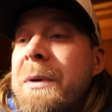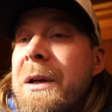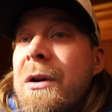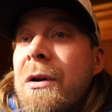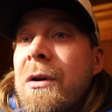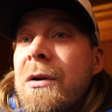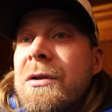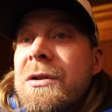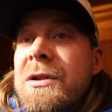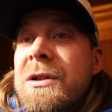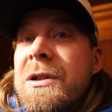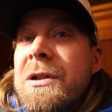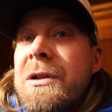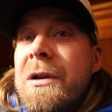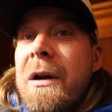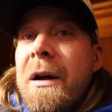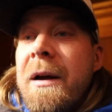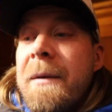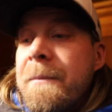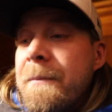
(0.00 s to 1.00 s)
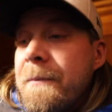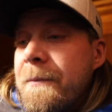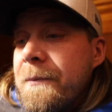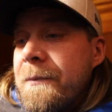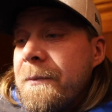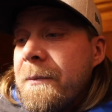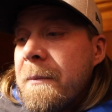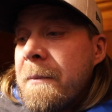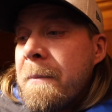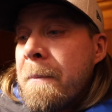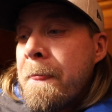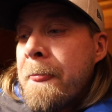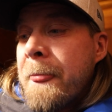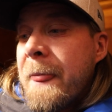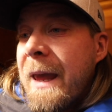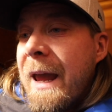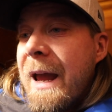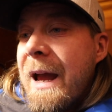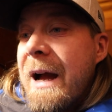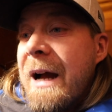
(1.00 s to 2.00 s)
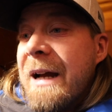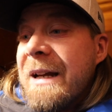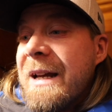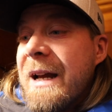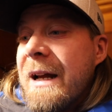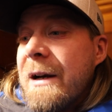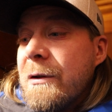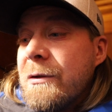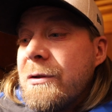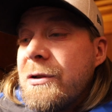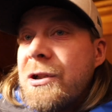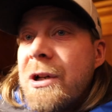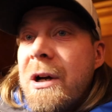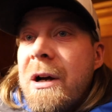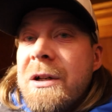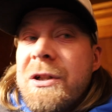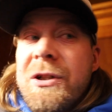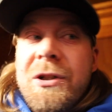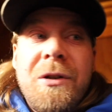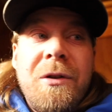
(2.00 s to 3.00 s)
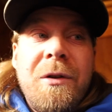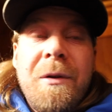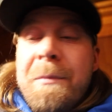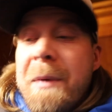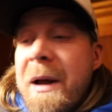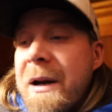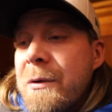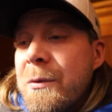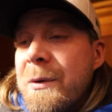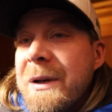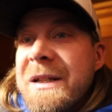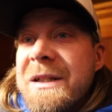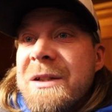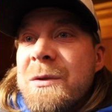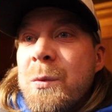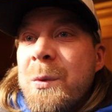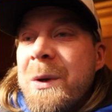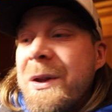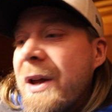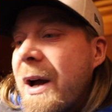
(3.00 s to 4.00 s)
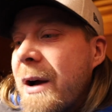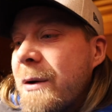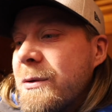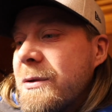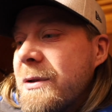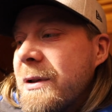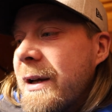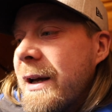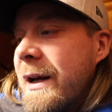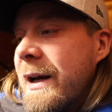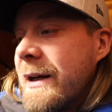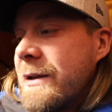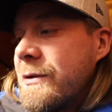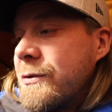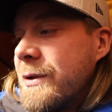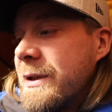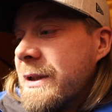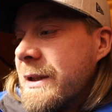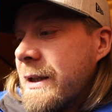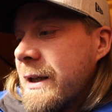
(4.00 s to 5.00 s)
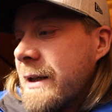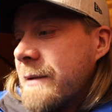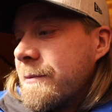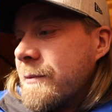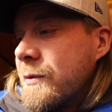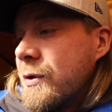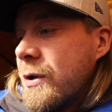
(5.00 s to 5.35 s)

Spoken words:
because I cannot charge the batteries without electricity.